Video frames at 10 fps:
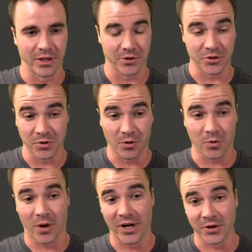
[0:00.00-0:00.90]
players who don't
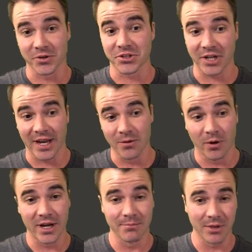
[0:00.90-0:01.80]
quite understand
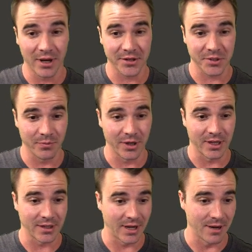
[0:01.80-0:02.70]
why I'm lost,
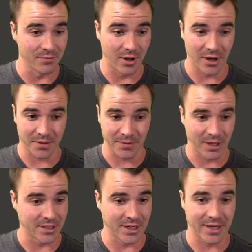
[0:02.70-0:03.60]
but I'm lost
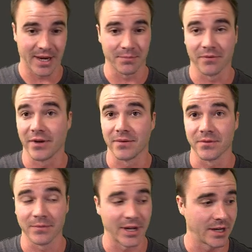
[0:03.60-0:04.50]
because I can't prevent him
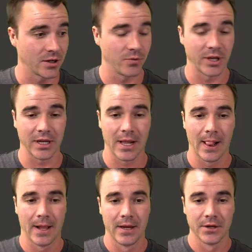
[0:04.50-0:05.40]
from getting a queen.
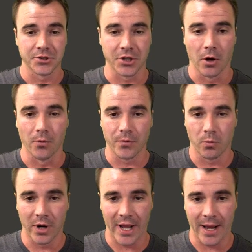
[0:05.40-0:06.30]
So,
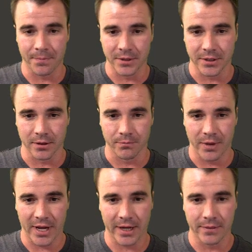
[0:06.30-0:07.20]
what happened here?
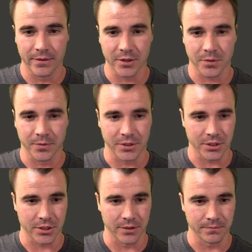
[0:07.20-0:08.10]
Back in this
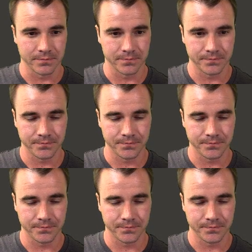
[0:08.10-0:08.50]
position,